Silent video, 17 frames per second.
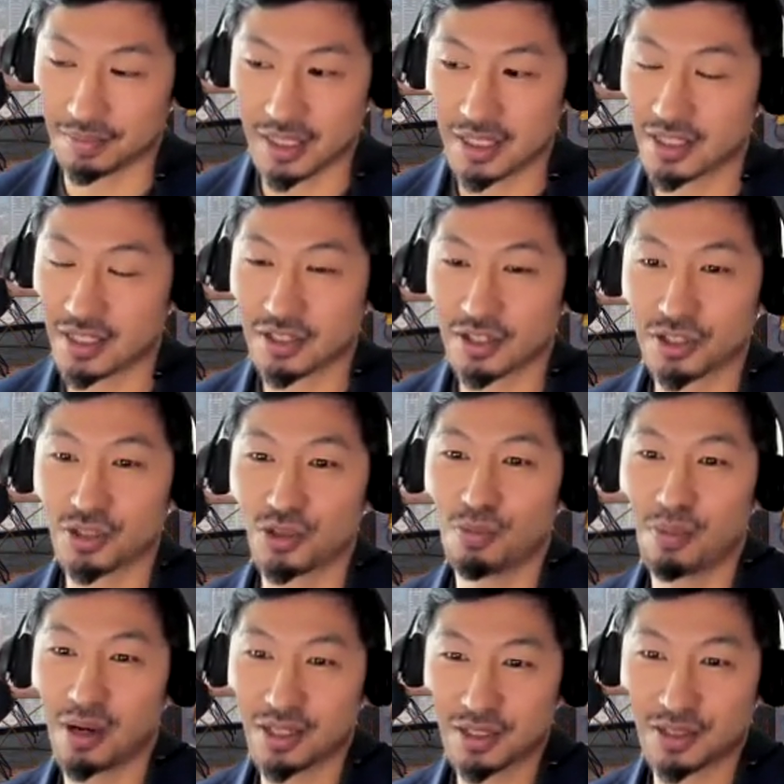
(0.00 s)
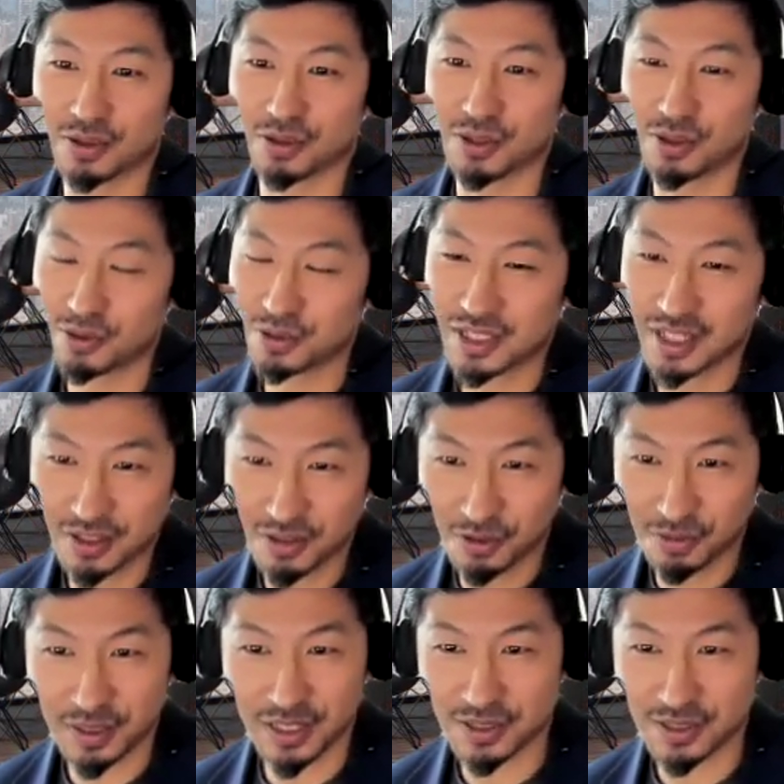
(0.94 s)
Because there's no muscle, no
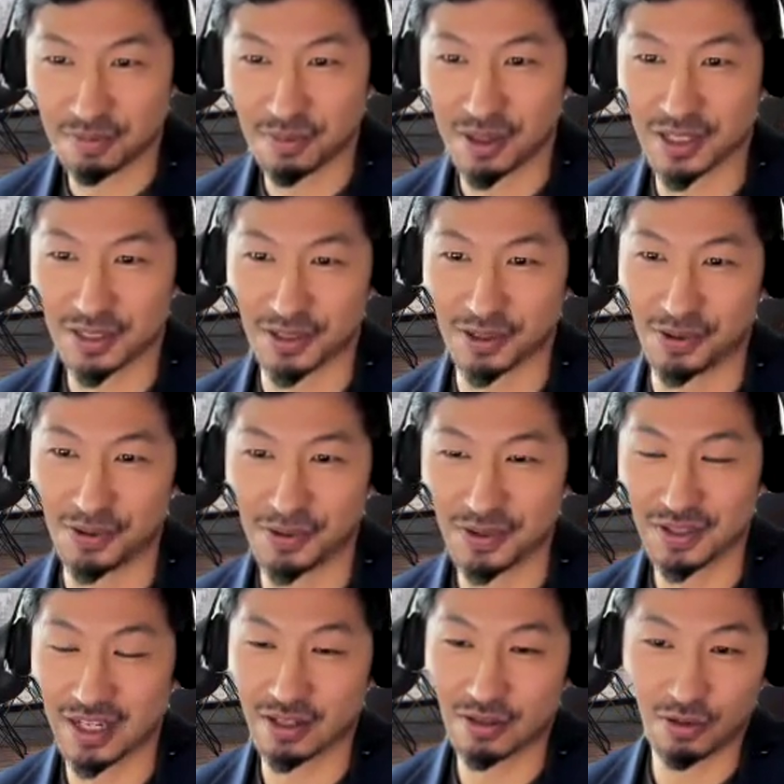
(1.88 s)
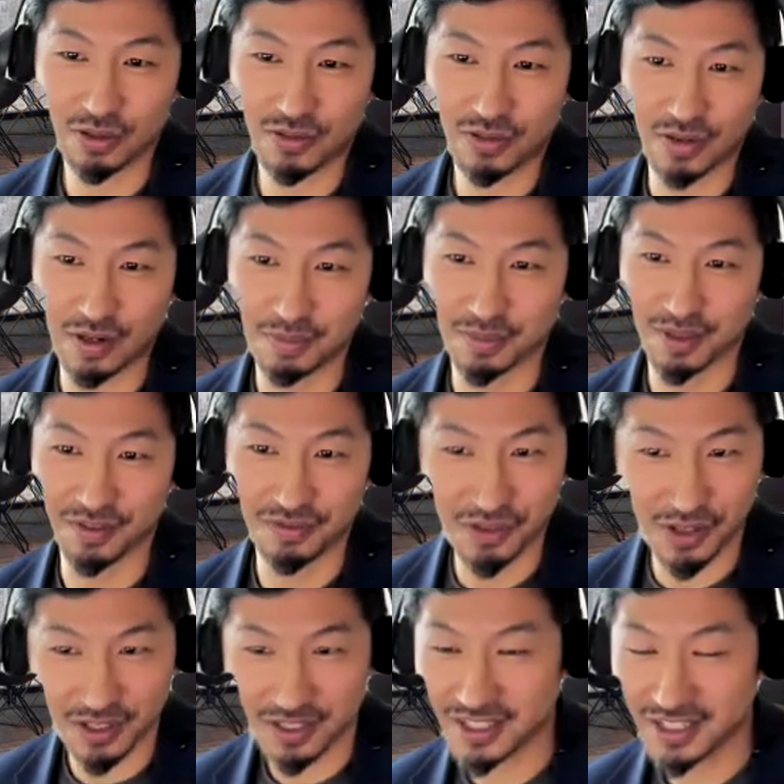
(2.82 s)
single piece of muscle that goes from the
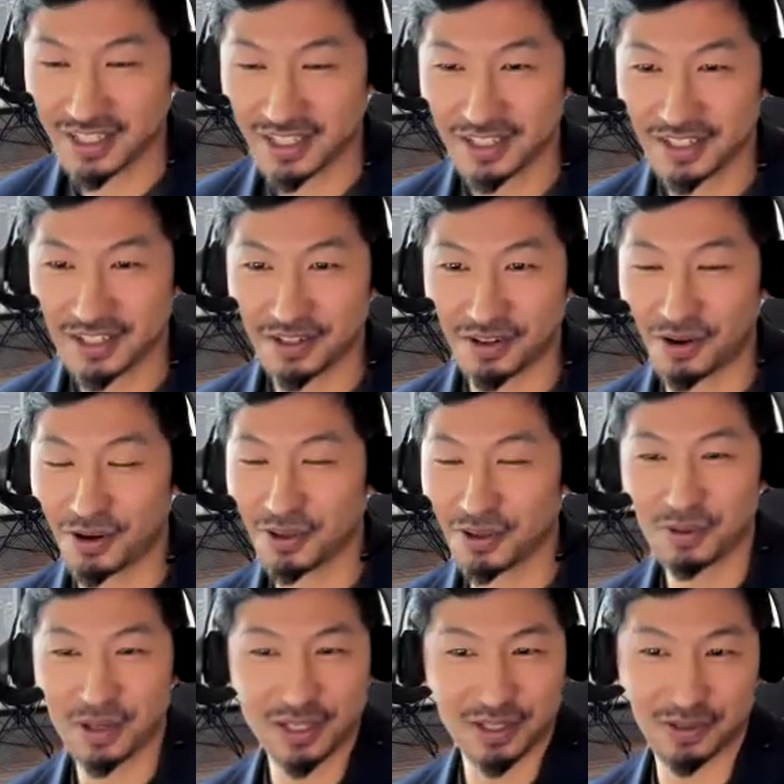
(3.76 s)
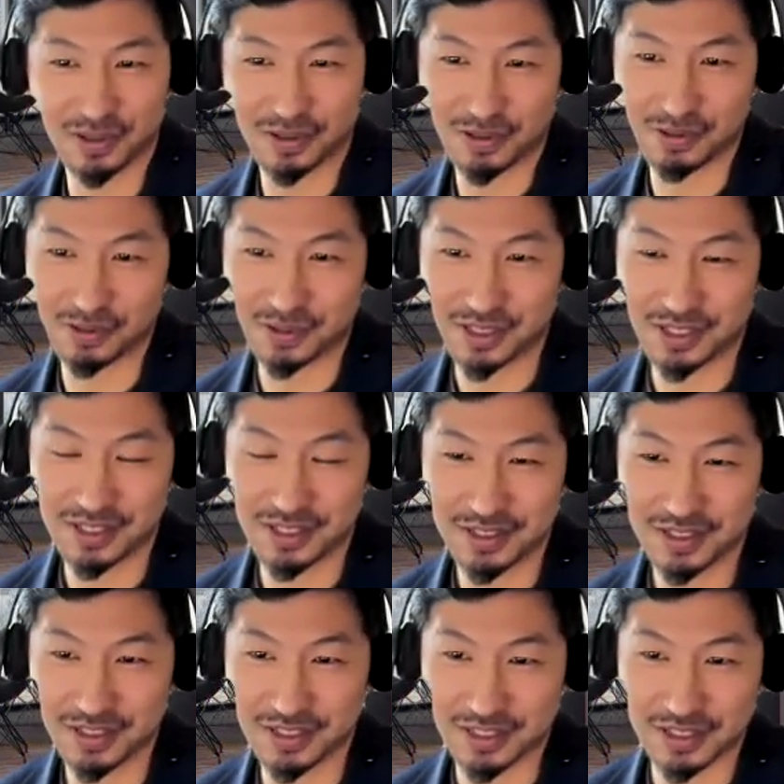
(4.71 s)
foot all the way to the glutes.
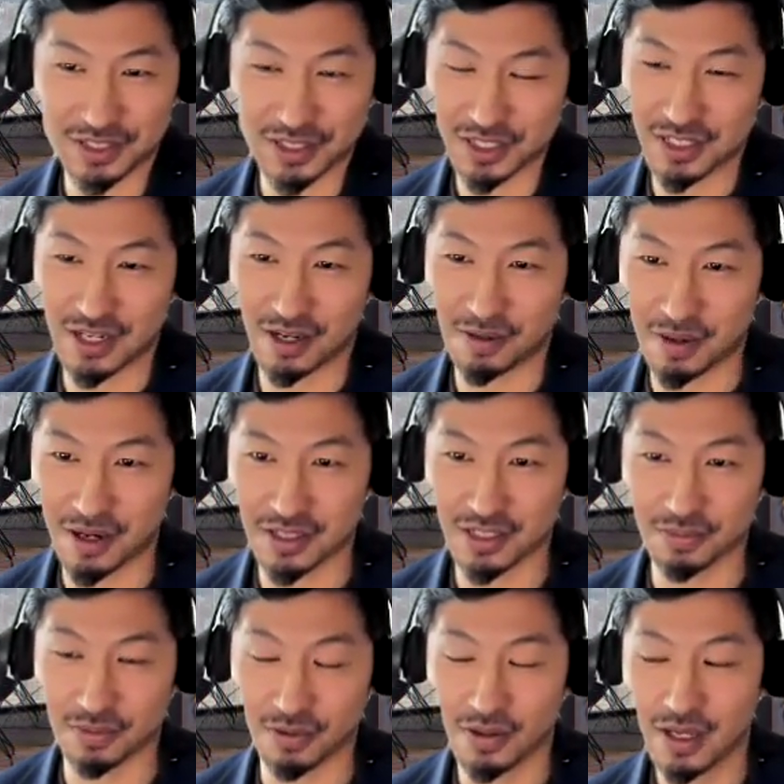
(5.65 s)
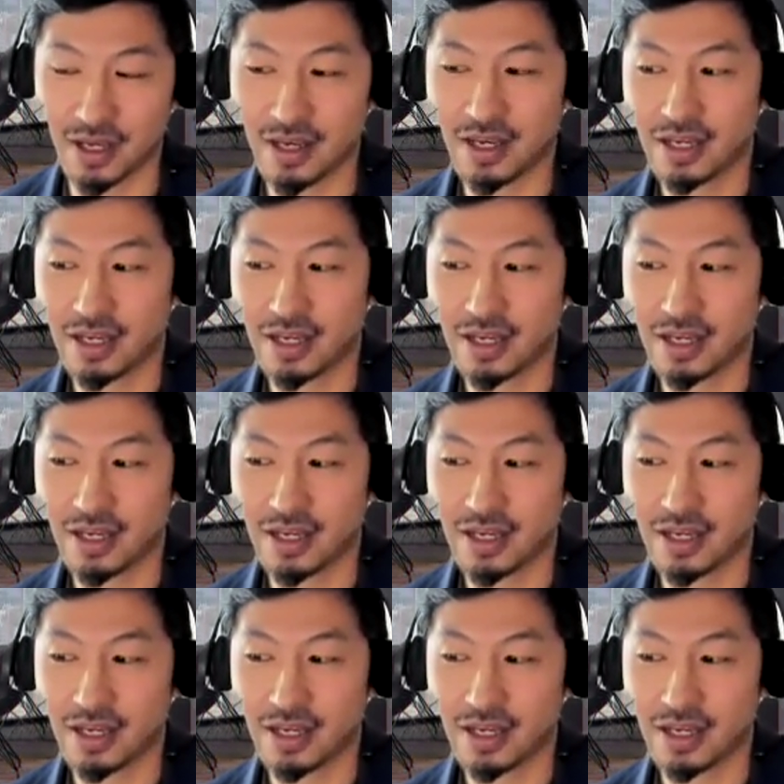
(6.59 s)
It's just not possible.